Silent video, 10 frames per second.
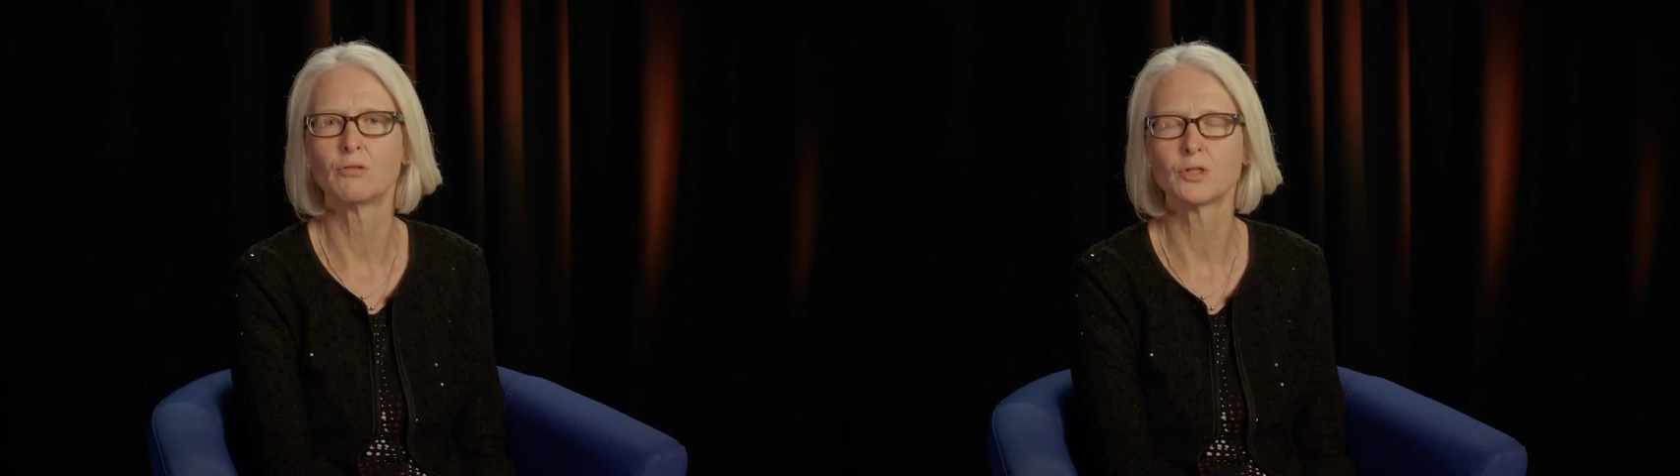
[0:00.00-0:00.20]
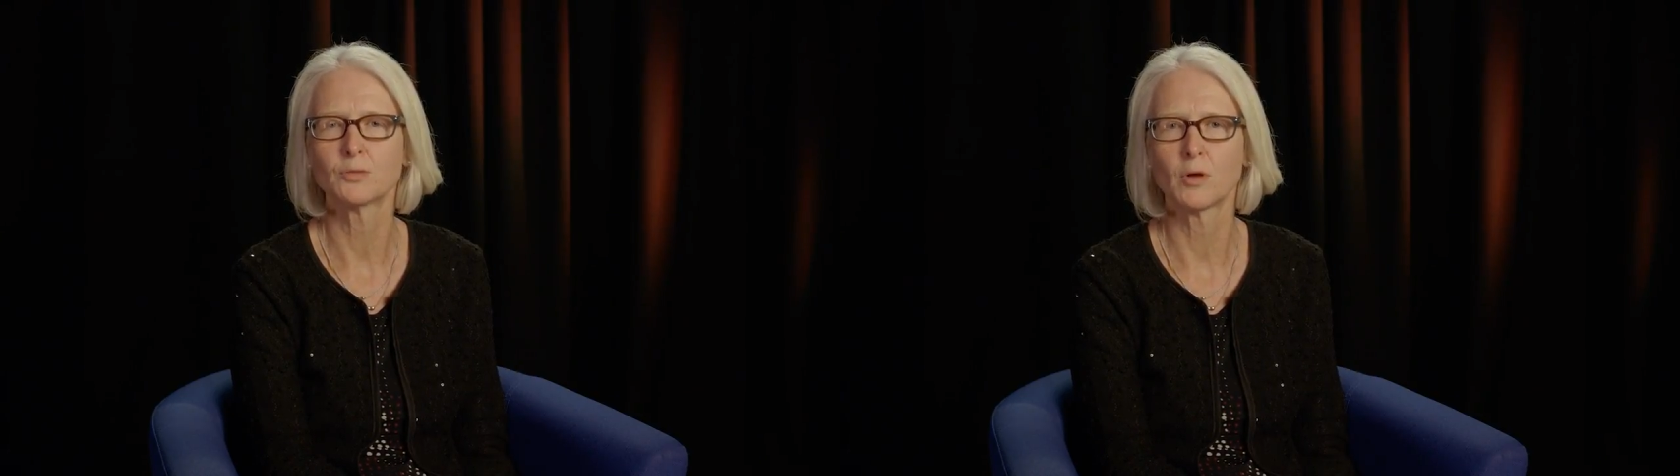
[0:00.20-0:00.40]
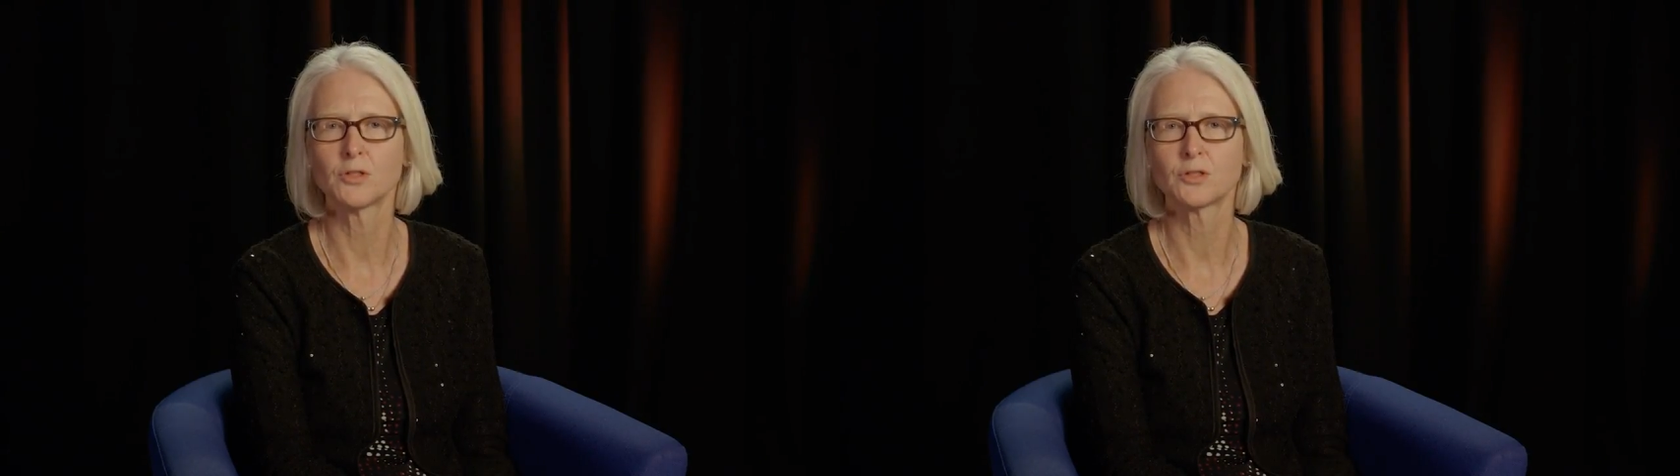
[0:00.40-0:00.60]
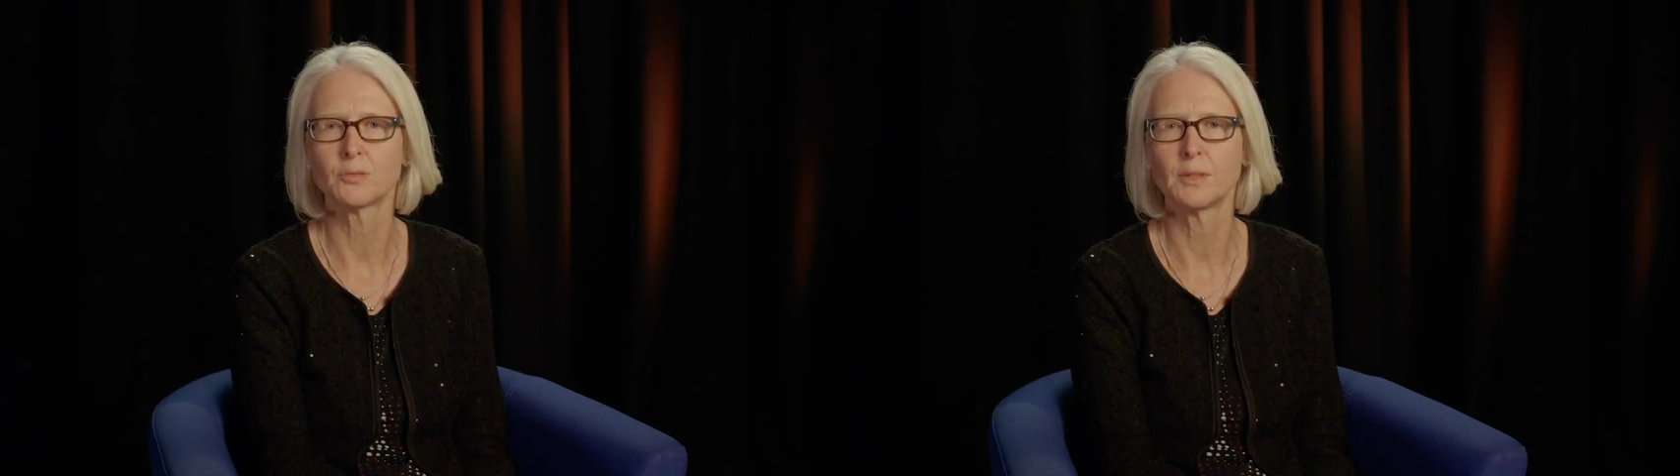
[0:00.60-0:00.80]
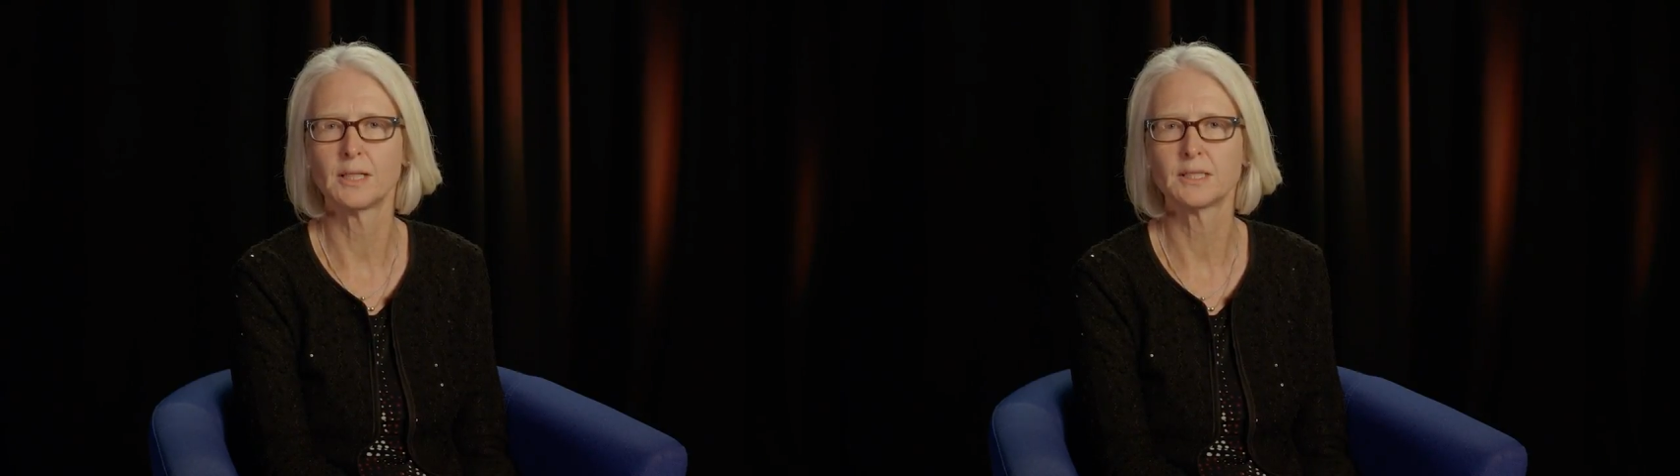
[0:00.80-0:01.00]

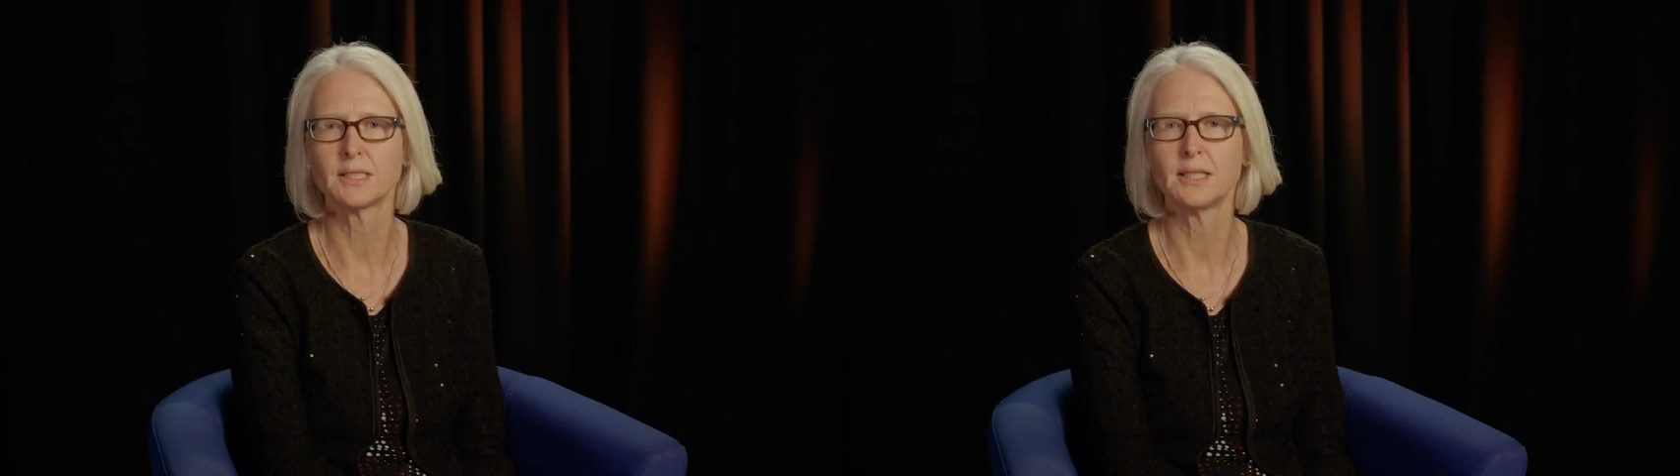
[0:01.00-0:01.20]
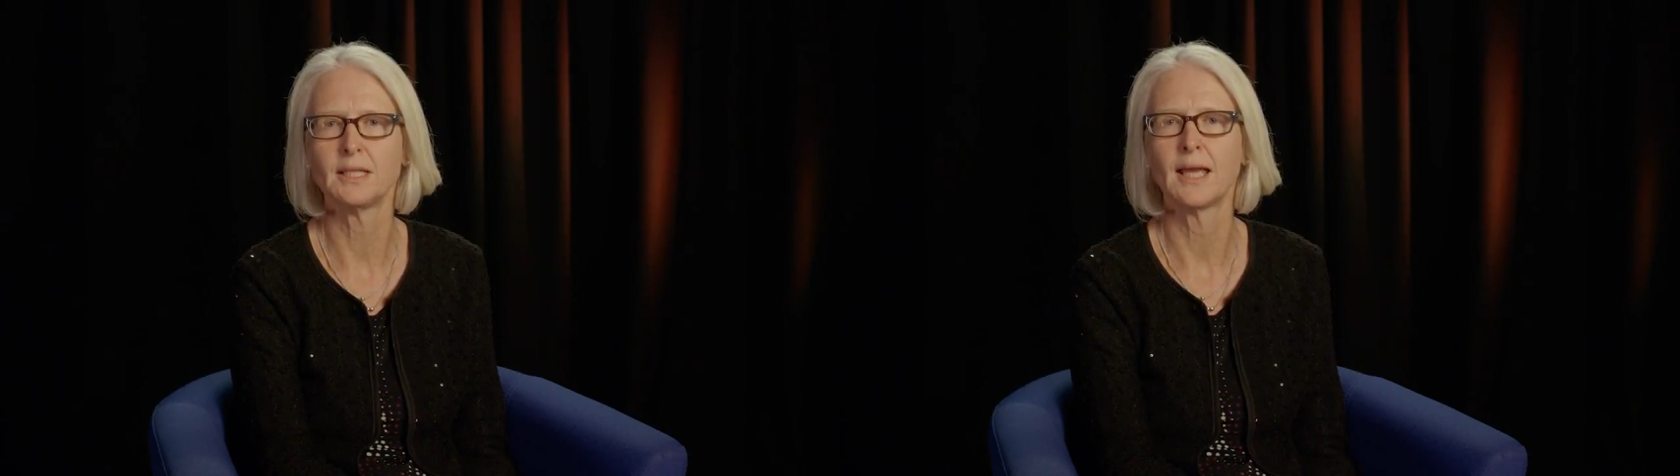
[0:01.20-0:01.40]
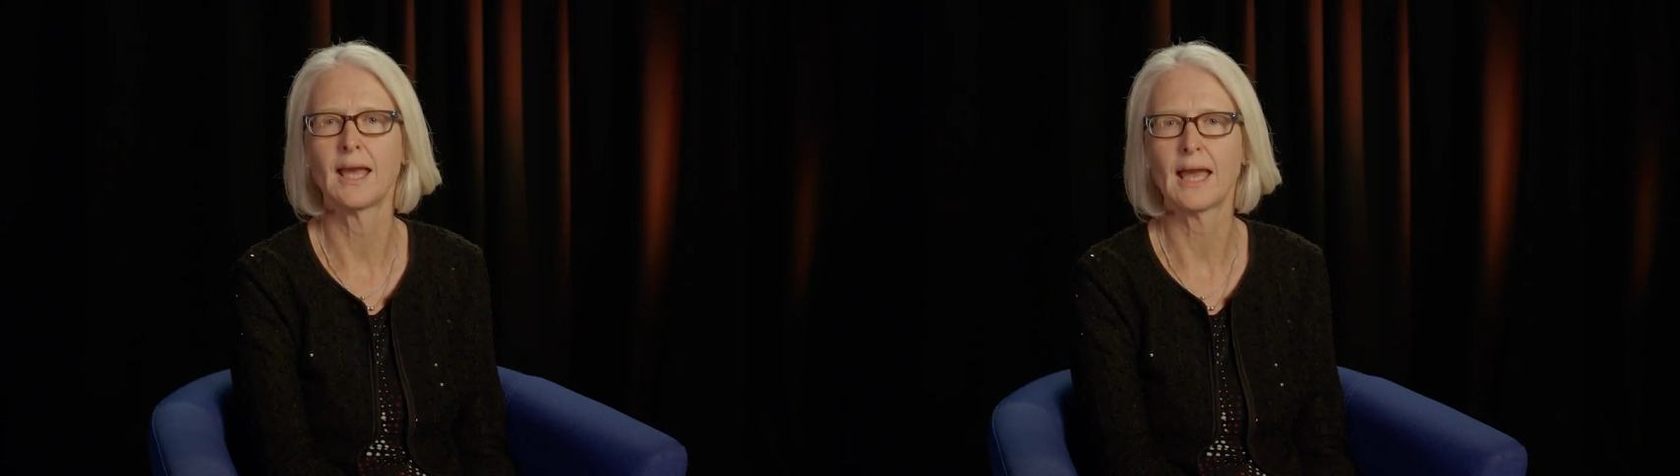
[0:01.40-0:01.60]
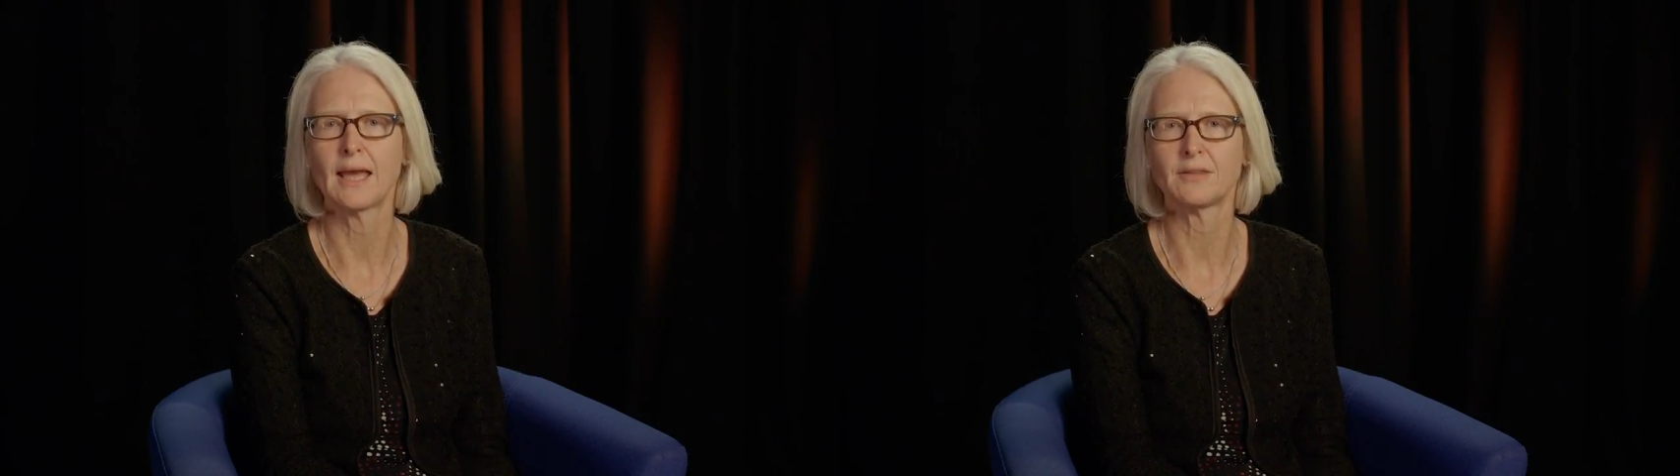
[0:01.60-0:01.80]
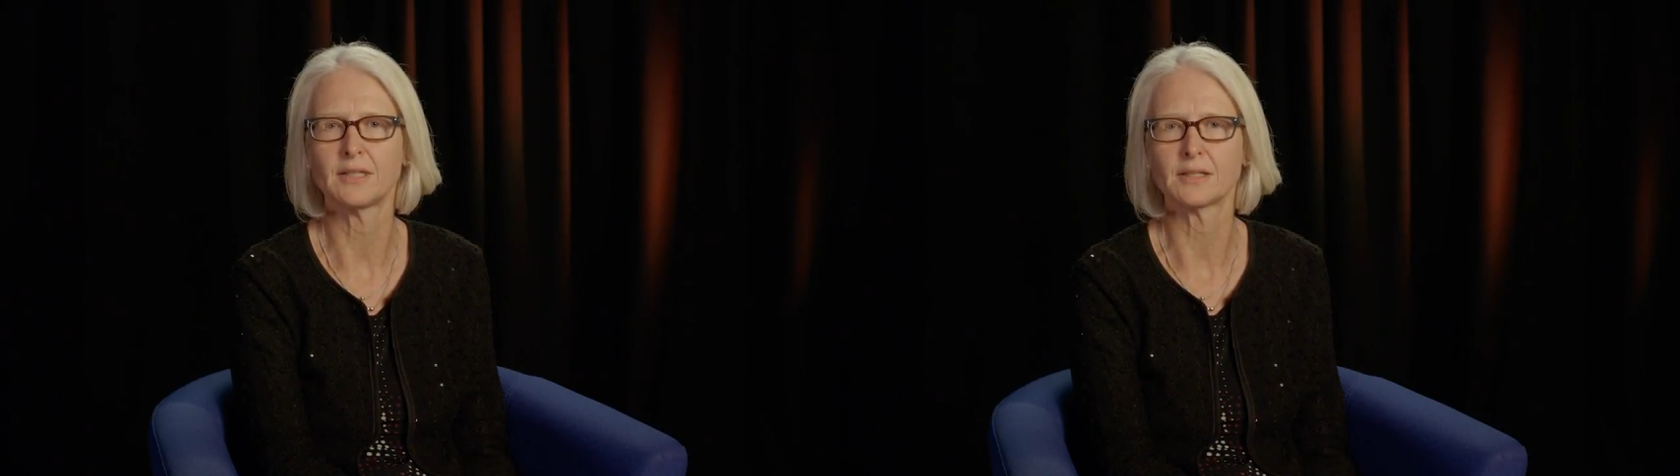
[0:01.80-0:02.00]
Responsibility,
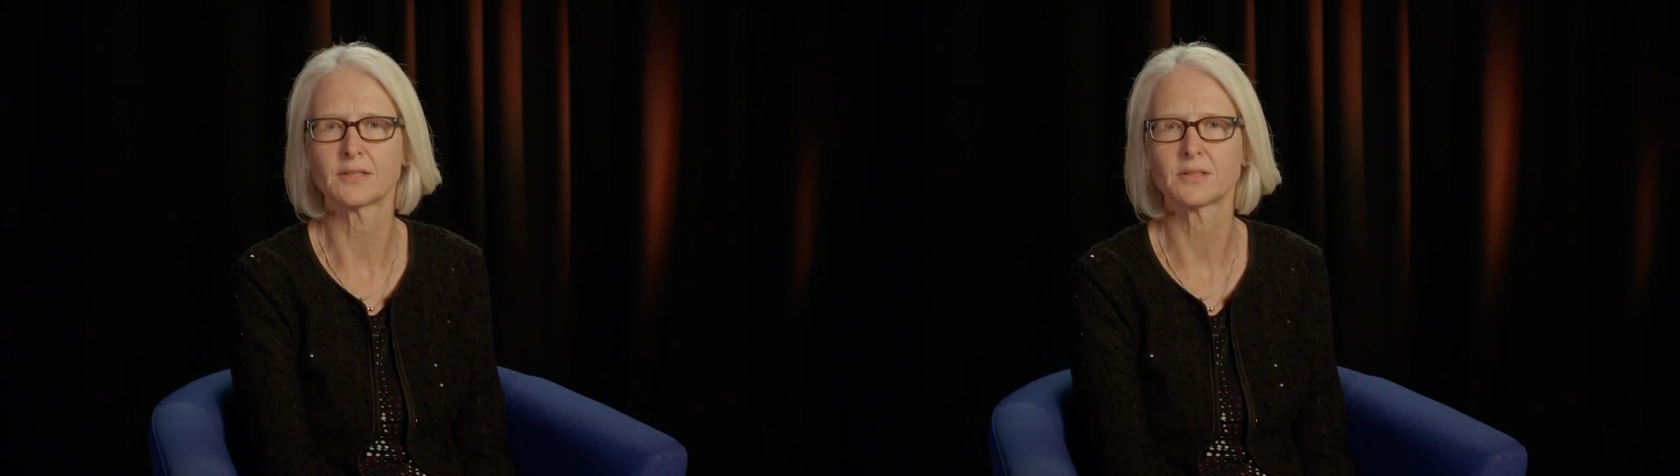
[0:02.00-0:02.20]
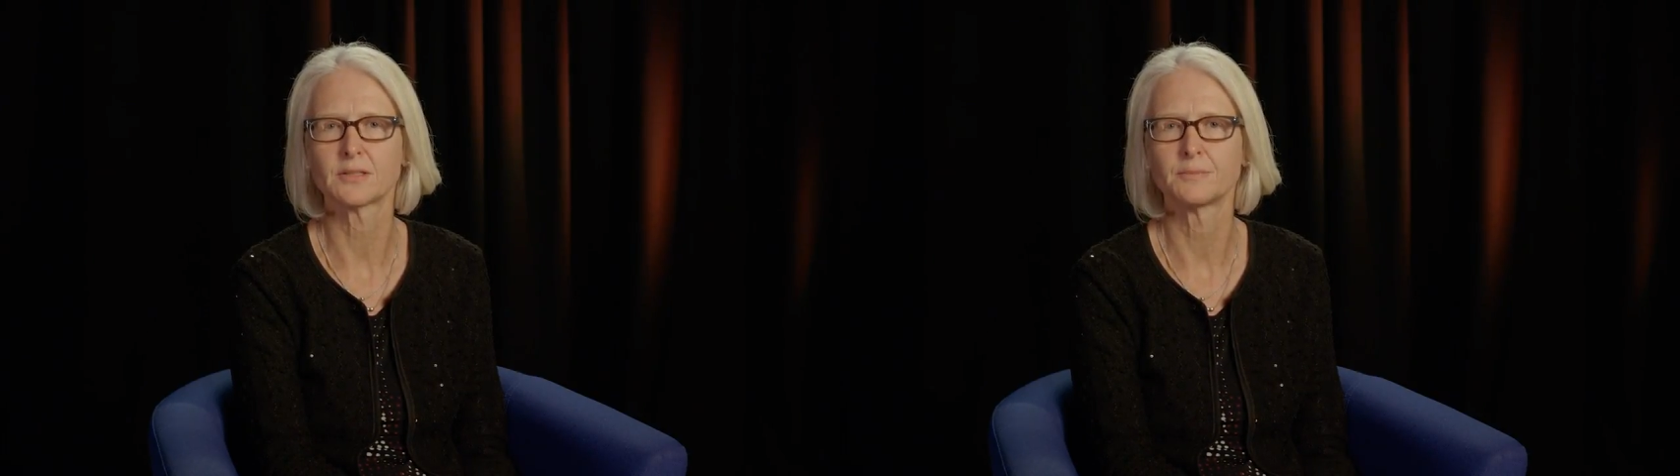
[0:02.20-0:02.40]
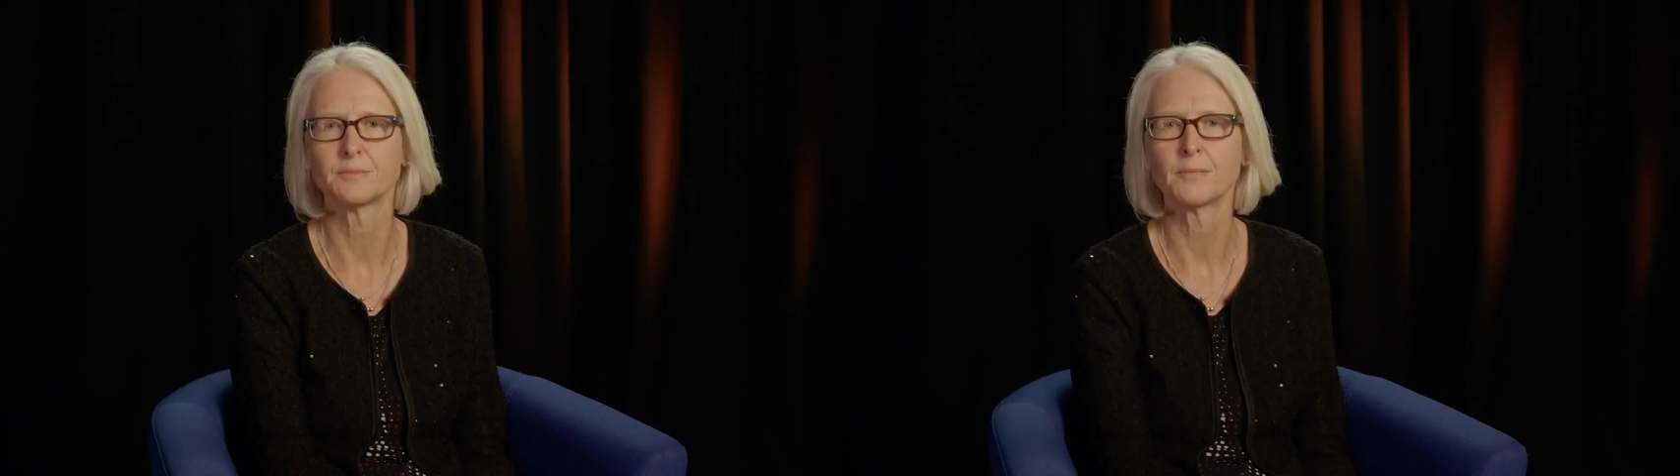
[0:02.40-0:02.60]
Ethics.